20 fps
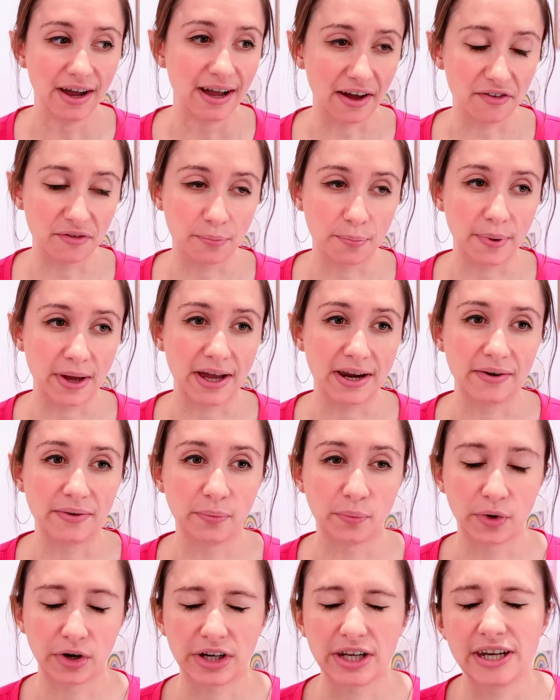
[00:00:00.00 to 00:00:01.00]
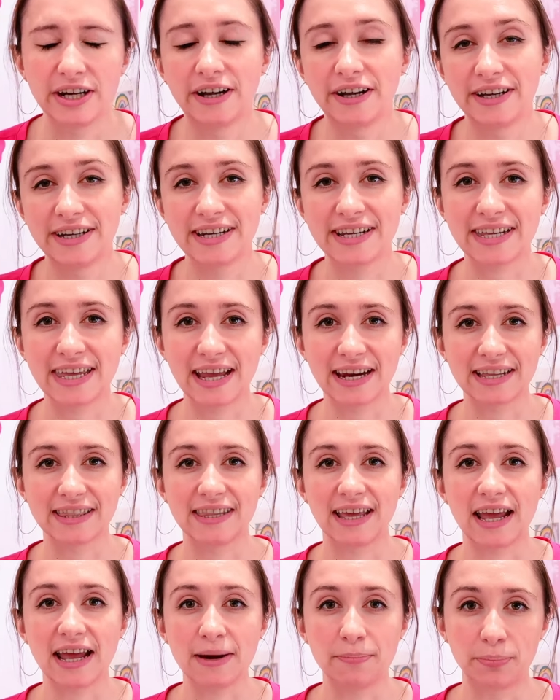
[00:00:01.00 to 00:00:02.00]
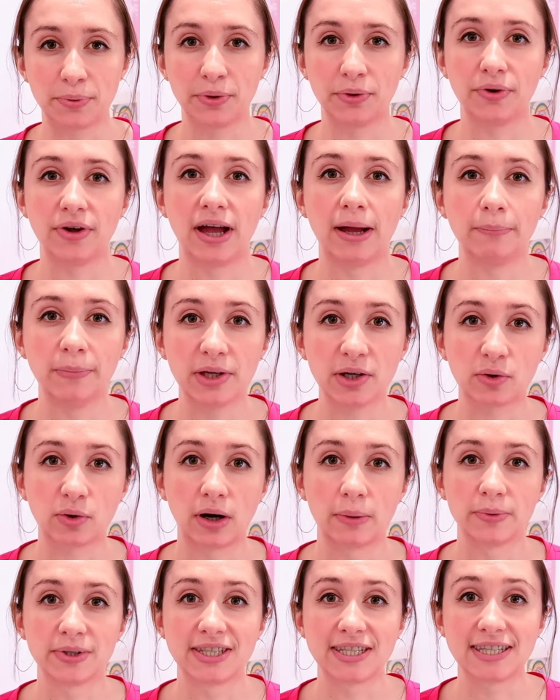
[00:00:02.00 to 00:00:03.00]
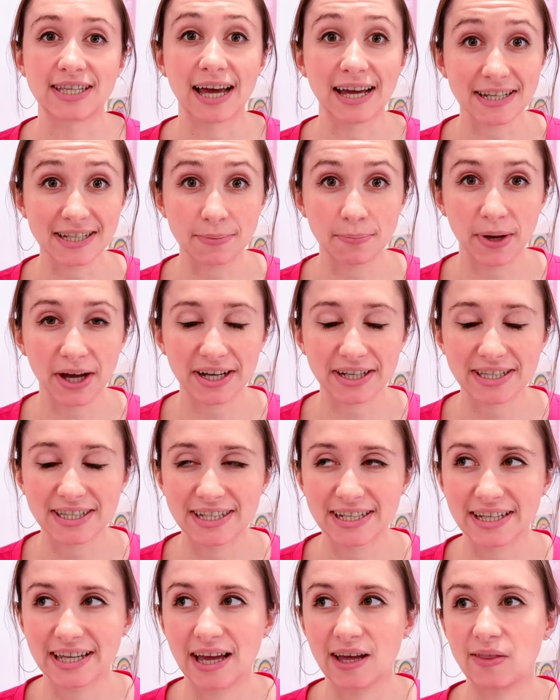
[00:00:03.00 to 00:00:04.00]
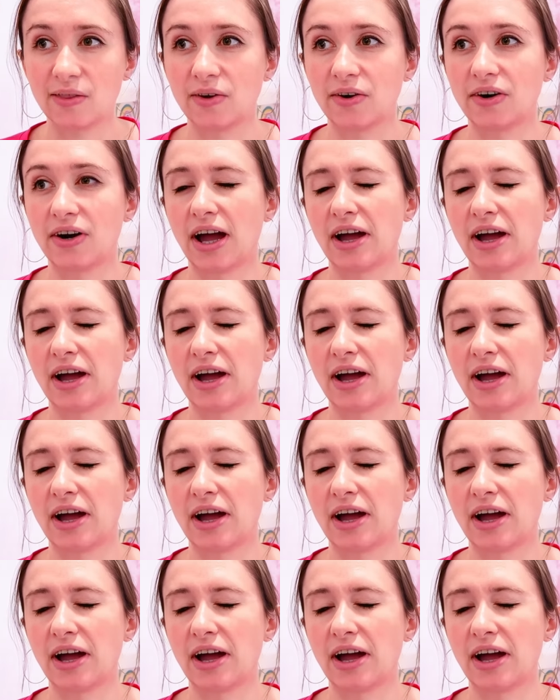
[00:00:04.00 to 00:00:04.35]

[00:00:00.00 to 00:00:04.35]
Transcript: I've been working on getting the April Emily Cromwell Designs box together.